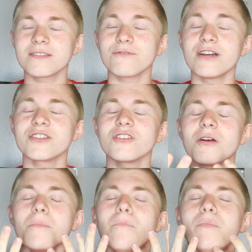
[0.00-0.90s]
So I
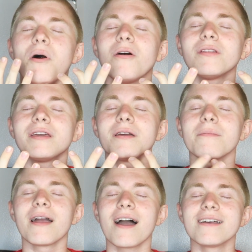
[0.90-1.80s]
start bawling
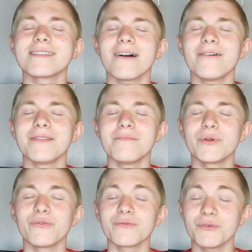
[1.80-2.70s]
my eyes out in the
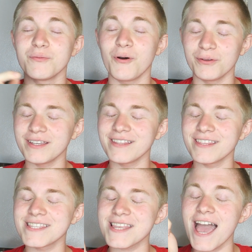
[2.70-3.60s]
middle of the room, holding
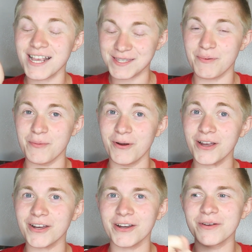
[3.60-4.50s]
this expo
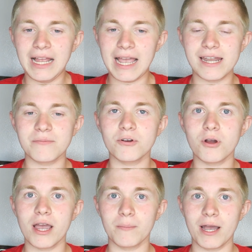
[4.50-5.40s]
marker. And I'm
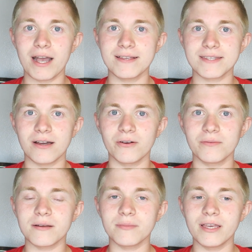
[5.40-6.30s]
crying my eyes out.
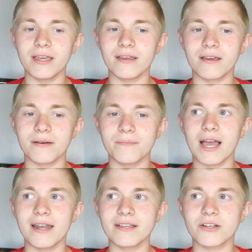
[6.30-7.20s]
And I'm like,
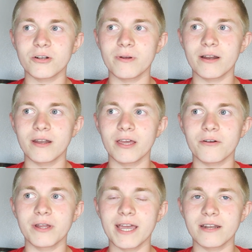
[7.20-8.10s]
and I turn around and I
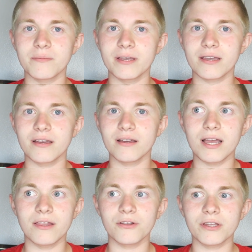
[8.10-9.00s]
go to Anna, I'm like,
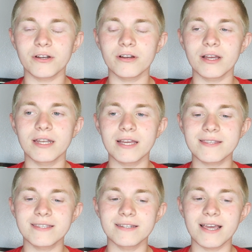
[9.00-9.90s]
I look at her and I
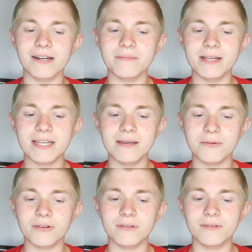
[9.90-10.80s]
sit down at my
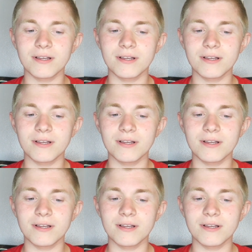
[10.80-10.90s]
table.